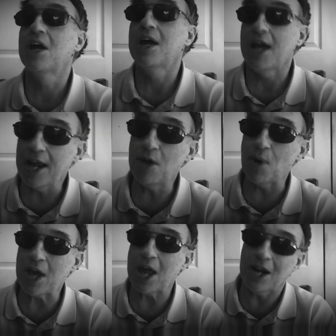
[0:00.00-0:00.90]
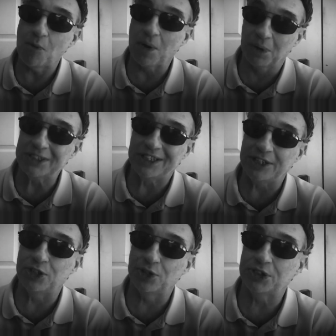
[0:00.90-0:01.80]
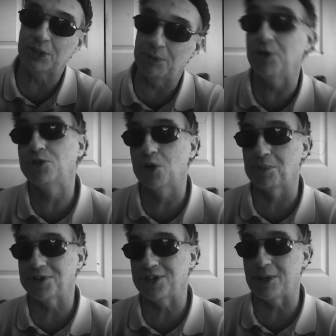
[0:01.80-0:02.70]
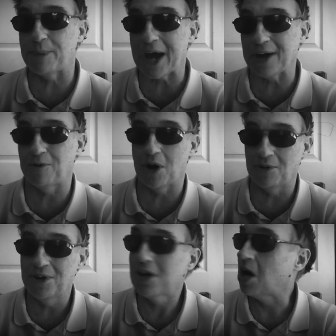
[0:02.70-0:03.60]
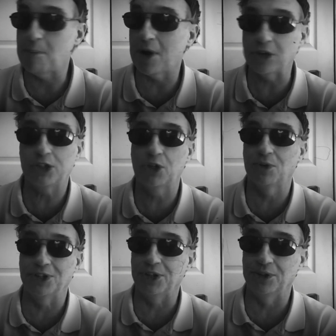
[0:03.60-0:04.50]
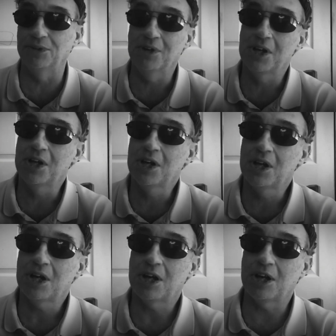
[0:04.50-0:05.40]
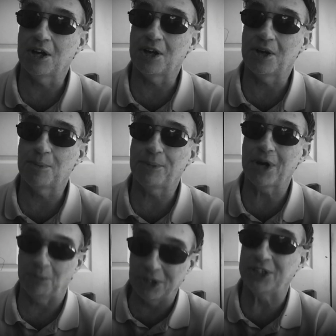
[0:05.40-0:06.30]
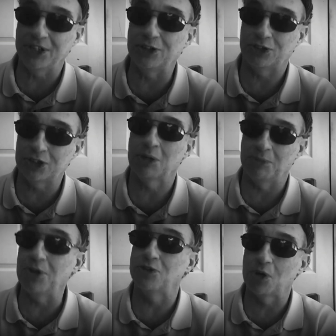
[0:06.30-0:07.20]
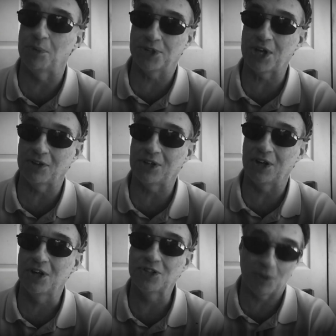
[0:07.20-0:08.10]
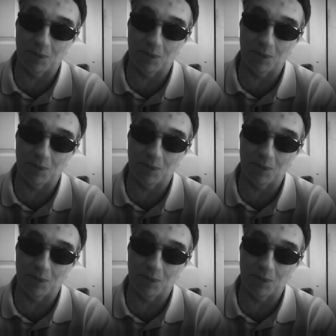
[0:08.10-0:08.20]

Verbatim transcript: Anyway, anyway, we're listening to some YouTubers in the background. I'm not gonna show it to you, uh, but I'm listening to some YouTubers out there, some